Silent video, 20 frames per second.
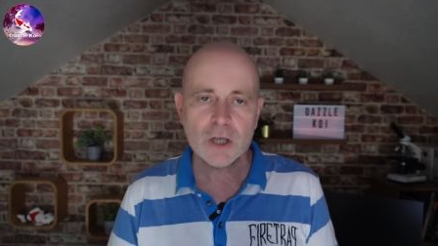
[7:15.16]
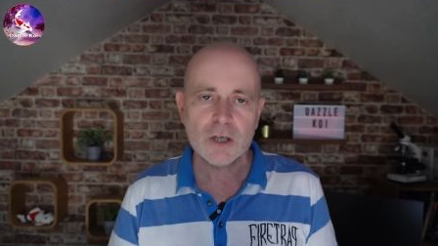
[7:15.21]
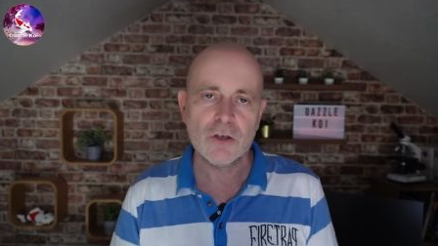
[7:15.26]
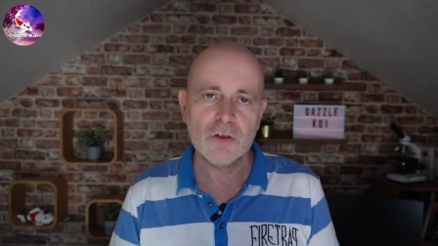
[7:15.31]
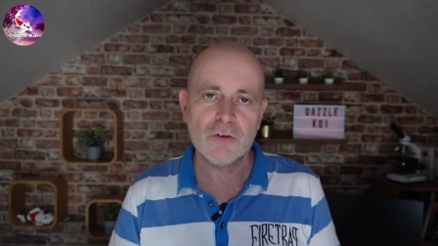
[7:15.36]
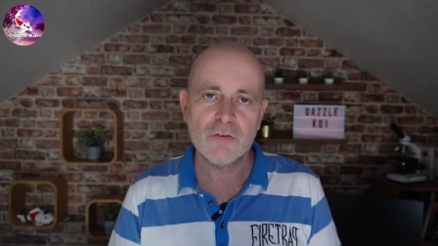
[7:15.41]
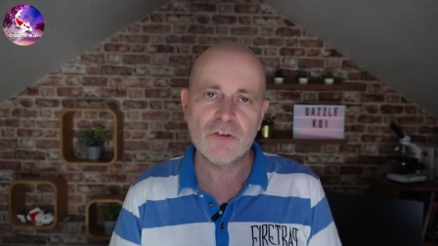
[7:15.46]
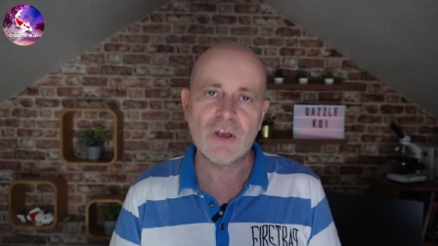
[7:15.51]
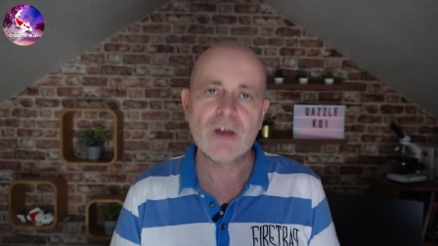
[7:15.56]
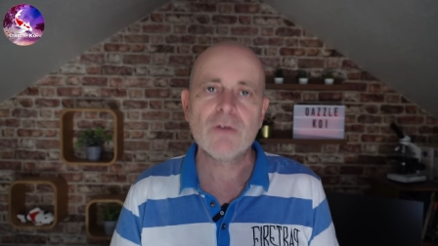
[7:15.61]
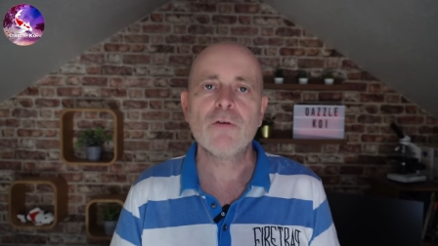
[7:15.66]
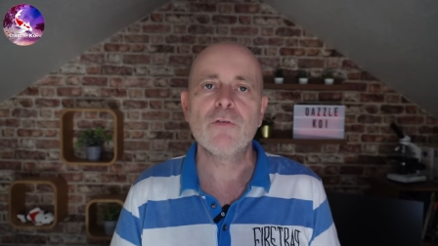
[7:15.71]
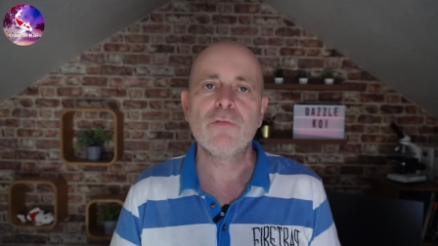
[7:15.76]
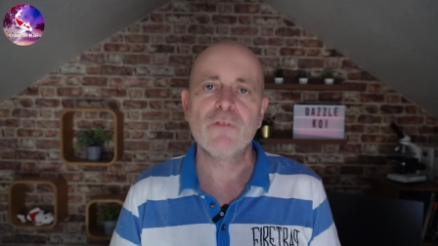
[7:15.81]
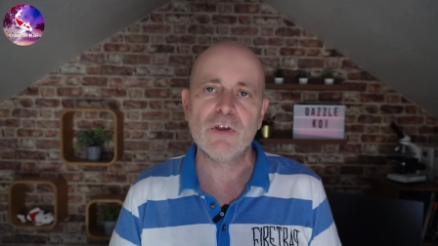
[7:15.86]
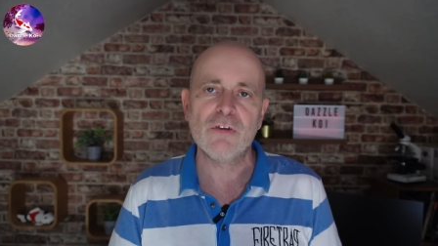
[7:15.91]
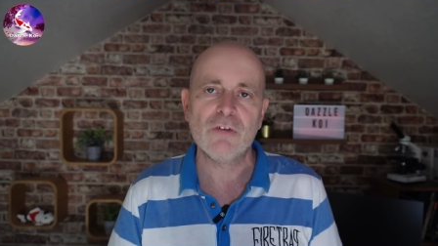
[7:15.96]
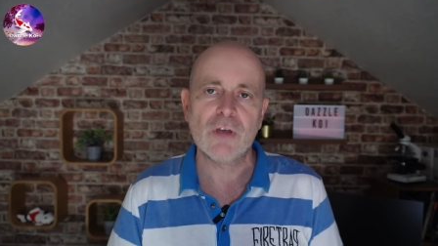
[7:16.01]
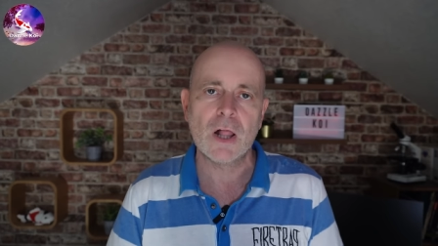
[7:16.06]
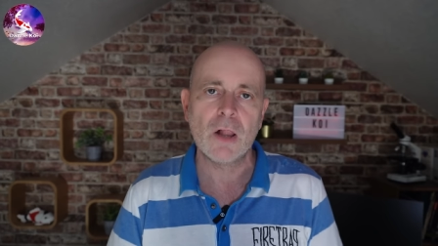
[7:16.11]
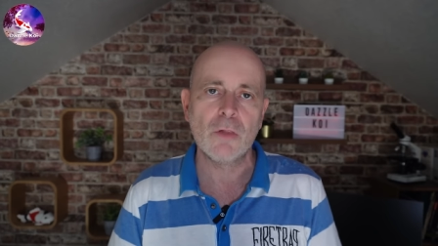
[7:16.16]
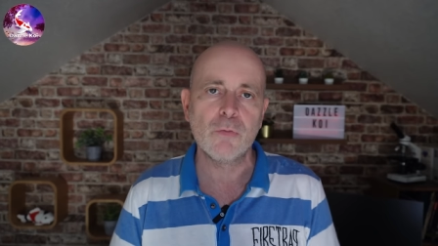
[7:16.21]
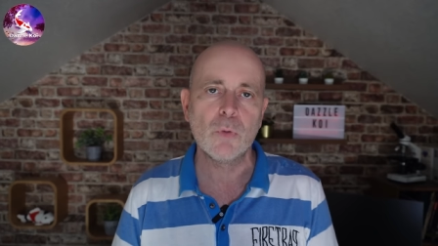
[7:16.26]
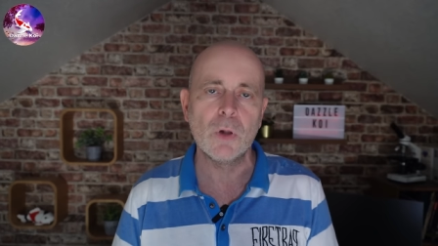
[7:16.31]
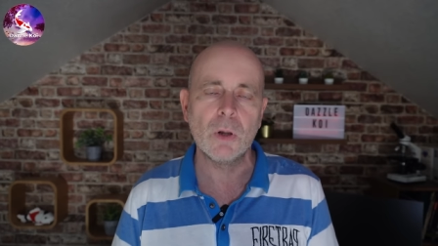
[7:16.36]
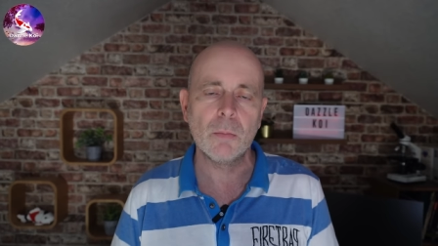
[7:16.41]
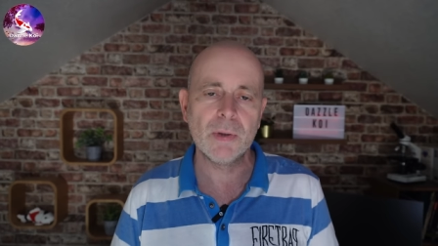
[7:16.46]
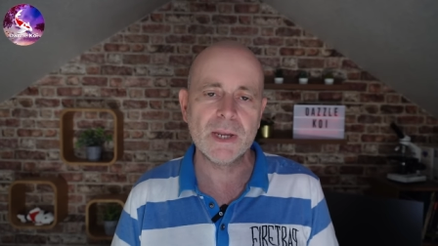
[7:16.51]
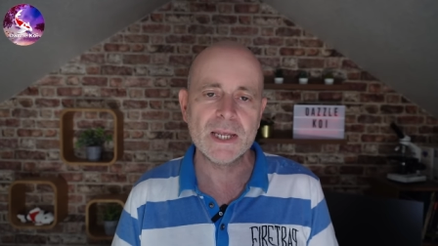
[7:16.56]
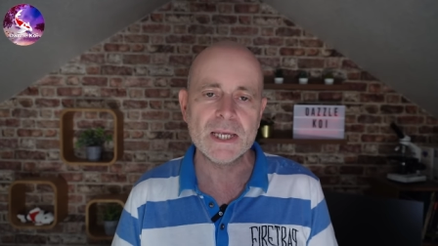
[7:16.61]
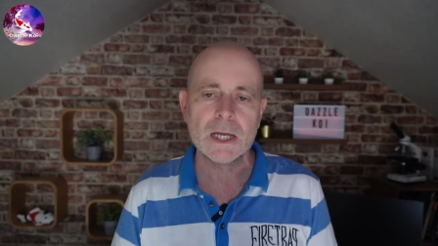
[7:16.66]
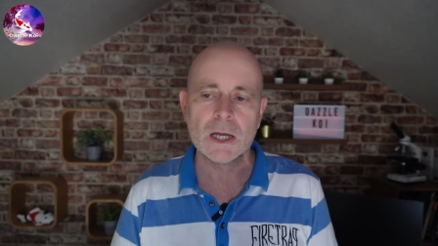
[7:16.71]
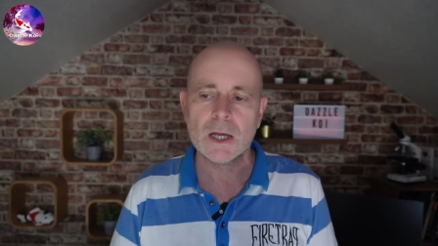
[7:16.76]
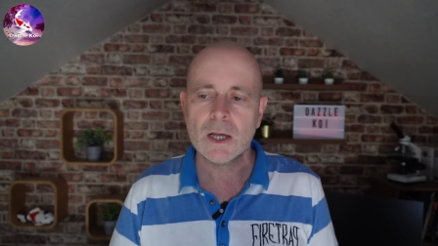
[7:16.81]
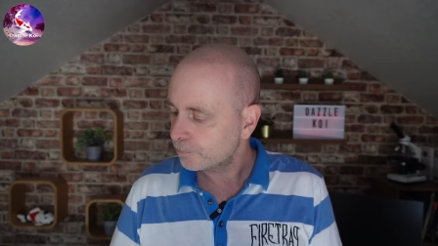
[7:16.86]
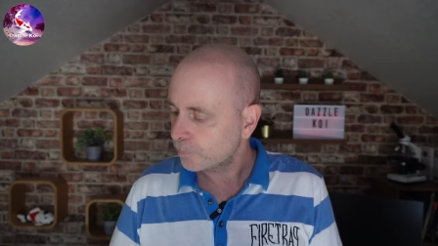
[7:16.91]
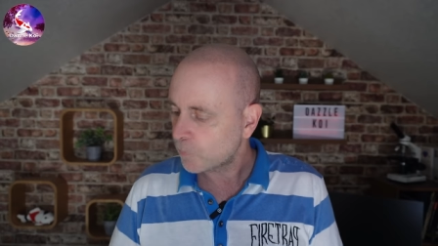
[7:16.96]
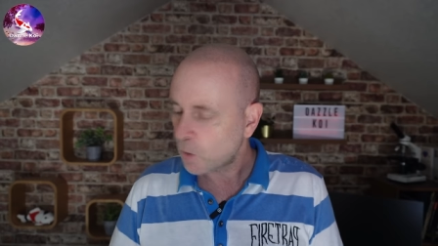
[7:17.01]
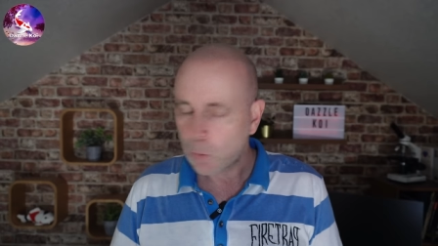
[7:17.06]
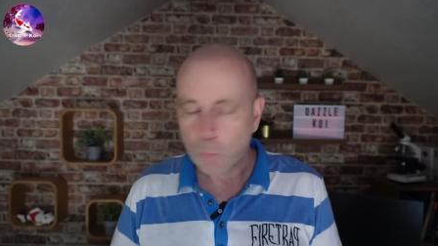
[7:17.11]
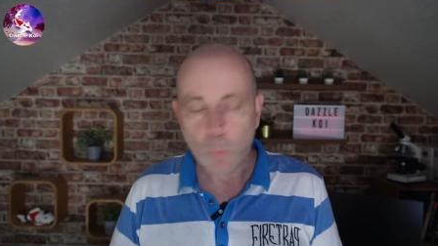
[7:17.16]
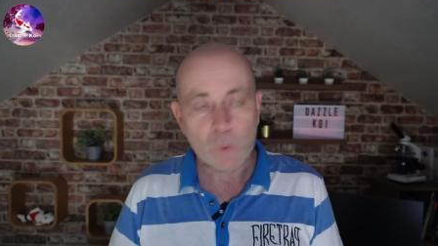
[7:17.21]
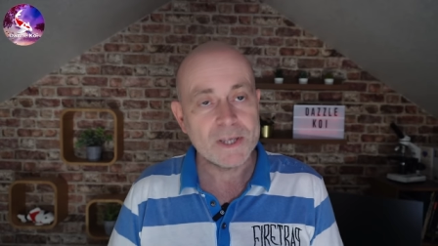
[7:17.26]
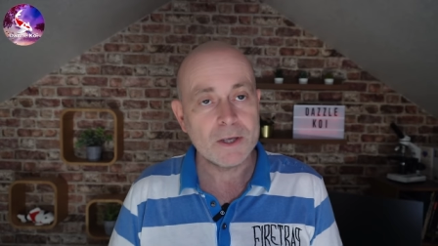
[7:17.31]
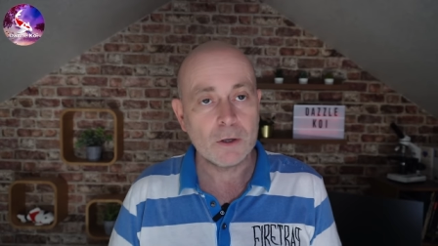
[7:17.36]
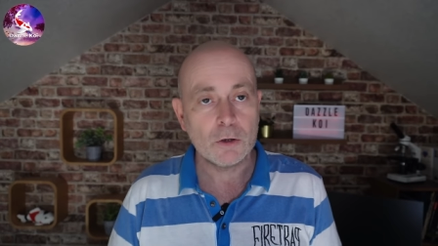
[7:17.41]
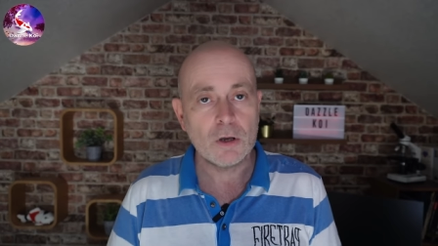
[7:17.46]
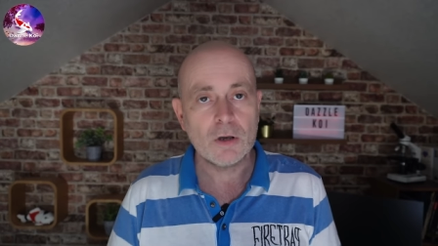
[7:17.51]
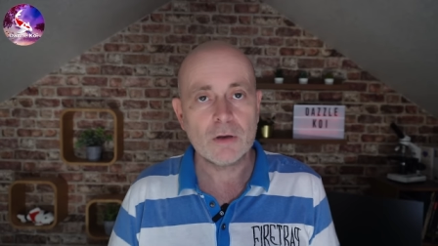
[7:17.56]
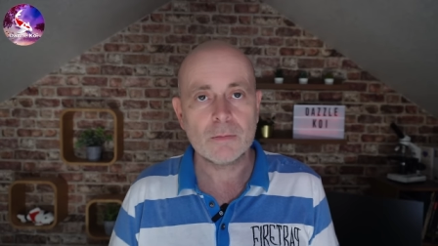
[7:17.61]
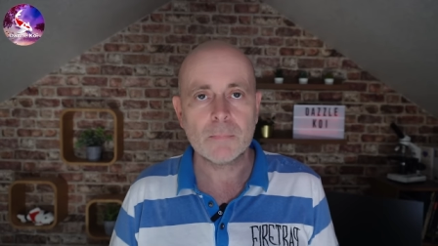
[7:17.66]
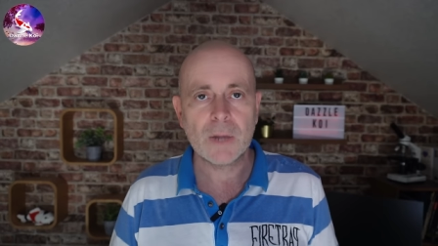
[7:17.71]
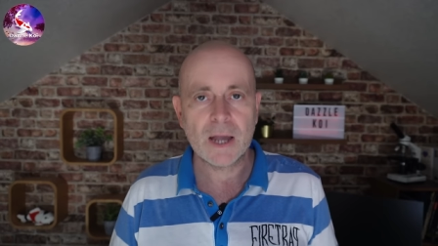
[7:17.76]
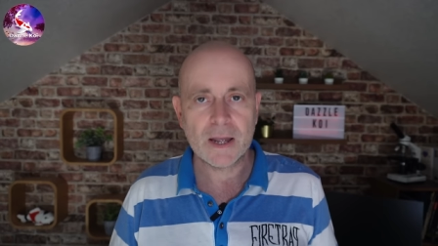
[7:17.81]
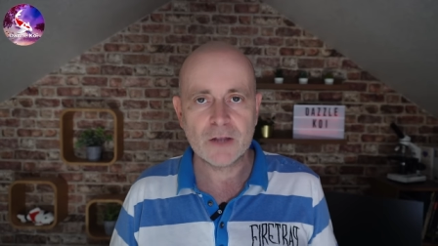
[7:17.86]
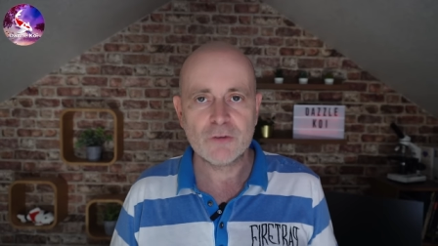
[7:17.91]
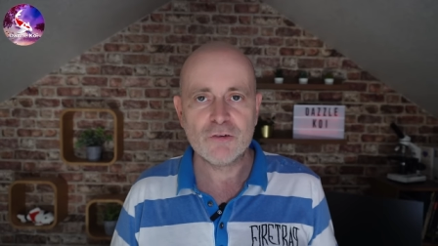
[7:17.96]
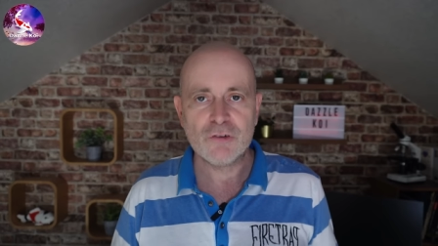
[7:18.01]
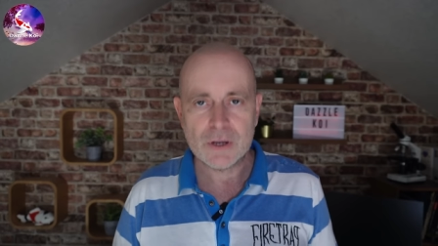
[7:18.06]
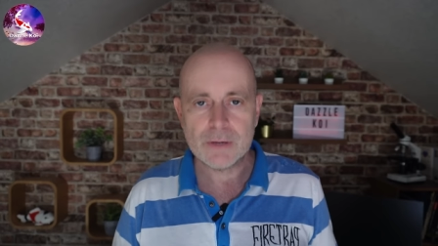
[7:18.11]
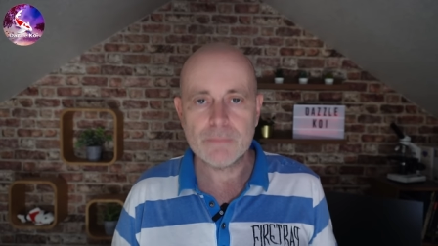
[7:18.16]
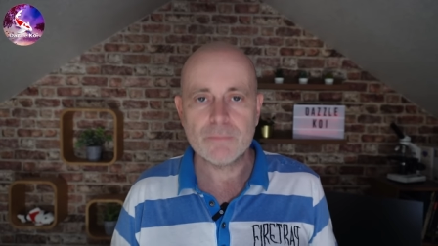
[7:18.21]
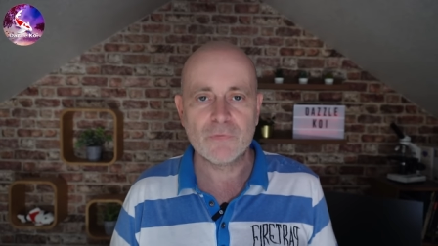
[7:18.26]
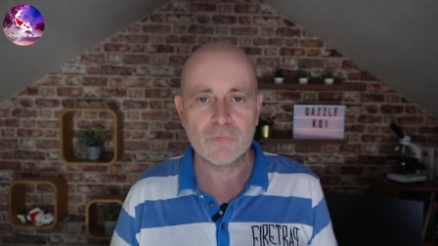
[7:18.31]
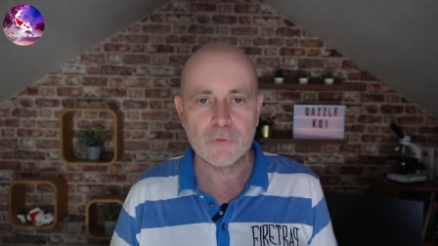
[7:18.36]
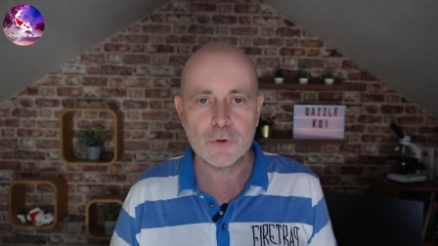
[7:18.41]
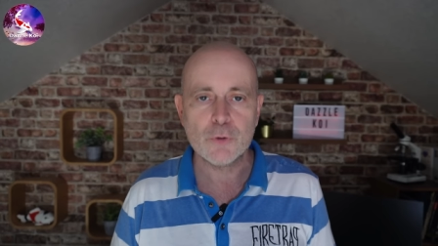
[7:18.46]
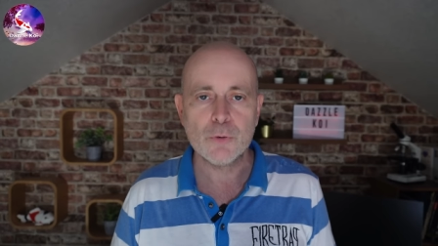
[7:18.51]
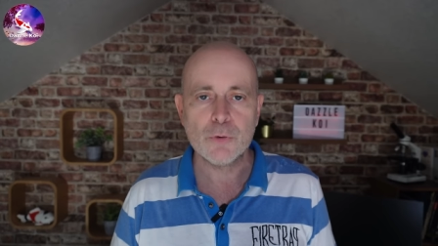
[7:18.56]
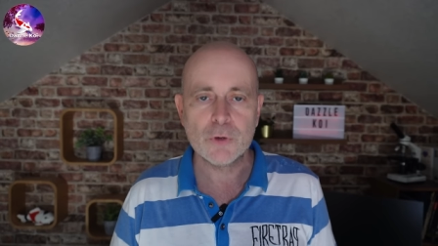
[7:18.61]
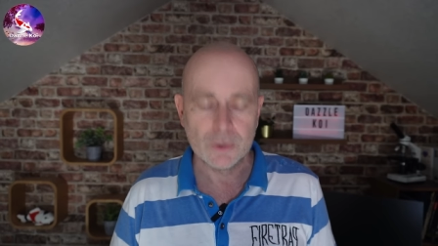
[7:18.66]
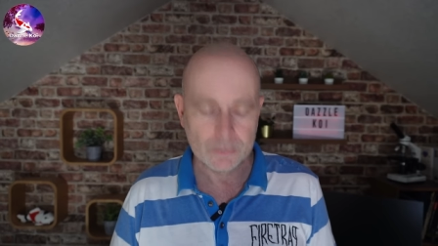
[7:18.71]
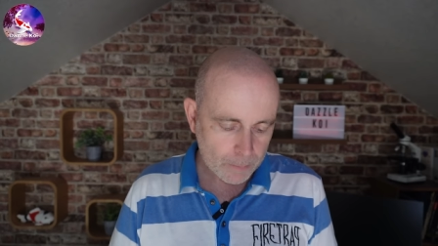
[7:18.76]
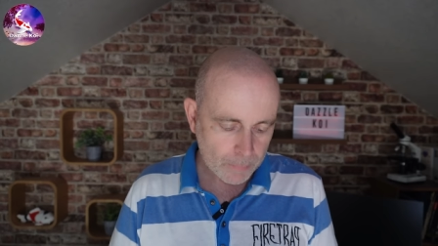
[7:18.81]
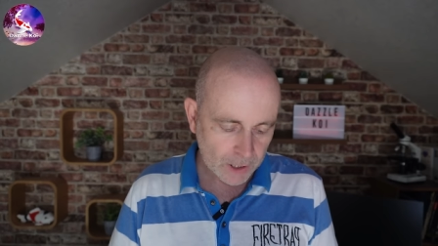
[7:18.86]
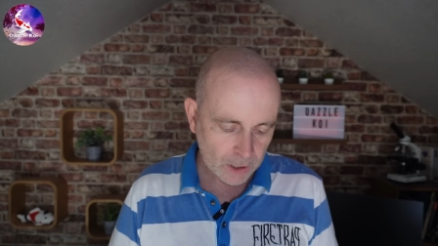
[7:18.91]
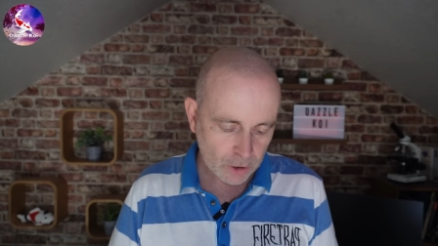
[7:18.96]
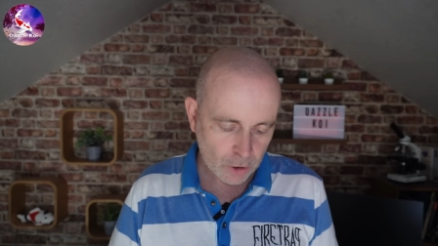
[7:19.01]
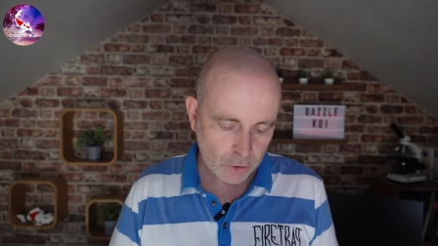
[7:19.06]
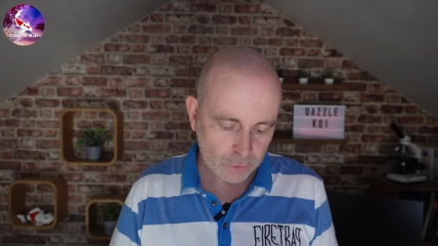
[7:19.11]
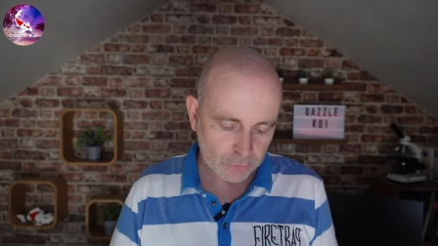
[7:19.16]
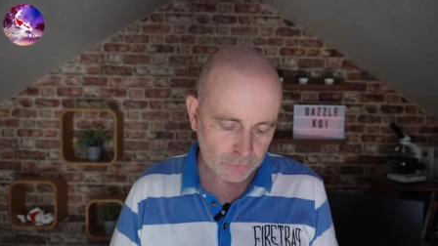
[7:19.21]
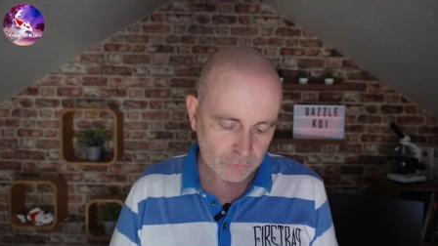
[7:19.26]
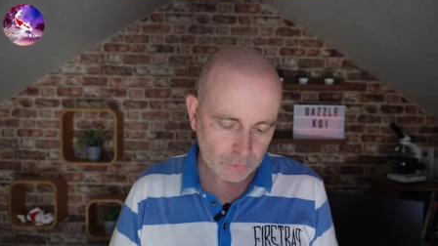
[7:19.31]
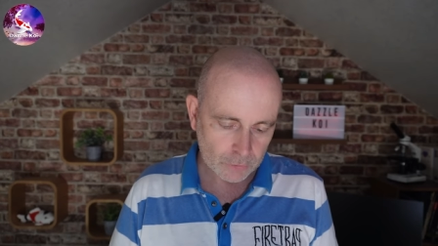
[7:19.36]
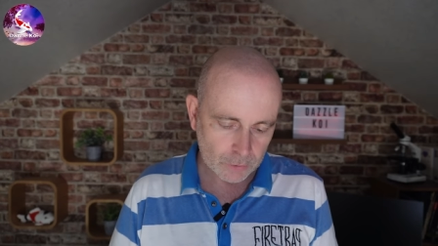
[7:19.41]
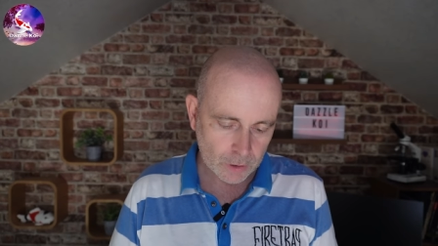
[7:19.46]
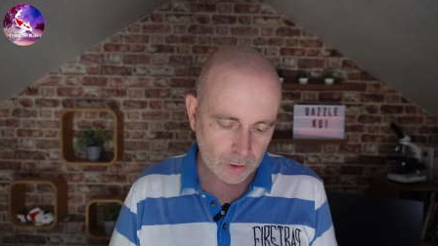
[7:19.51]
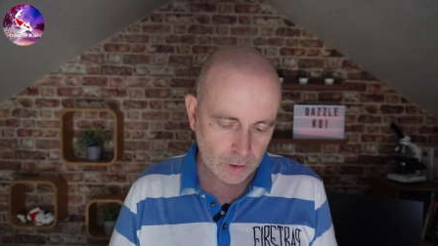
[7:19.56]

Your general fish health will be weakened by a cheap food because